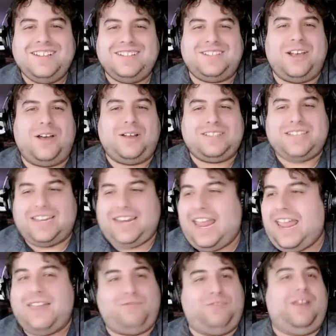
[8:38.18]
So it's like,
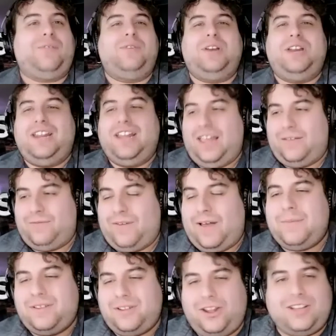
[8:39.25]
hey, if you ever need, if I'm
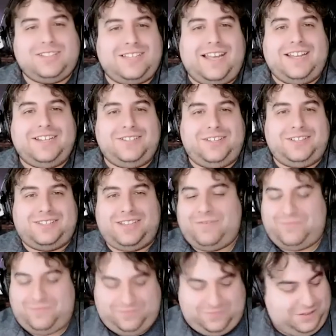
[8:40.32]
in Los Angeles and
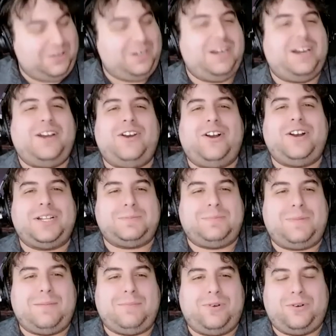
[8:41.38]
if you need an audience
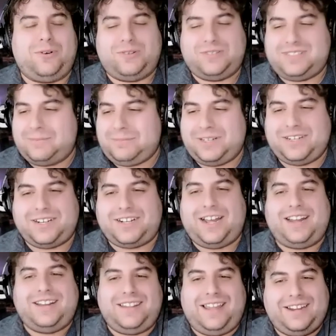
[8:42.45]
member or something to
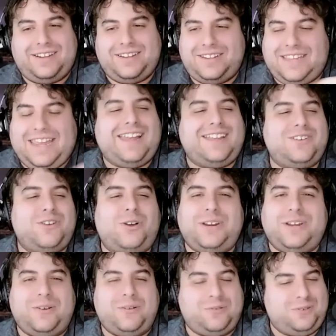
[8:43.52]
cut like canned
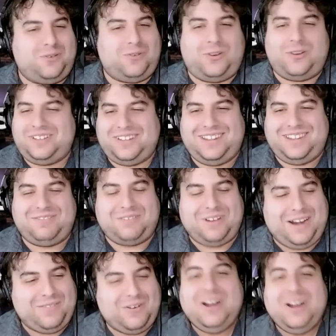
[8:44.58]
audio or
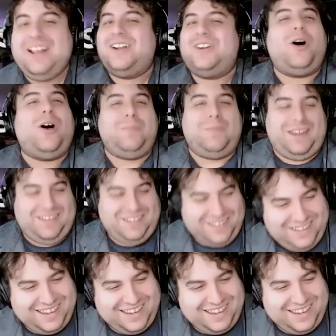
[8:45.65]
whatever, call me.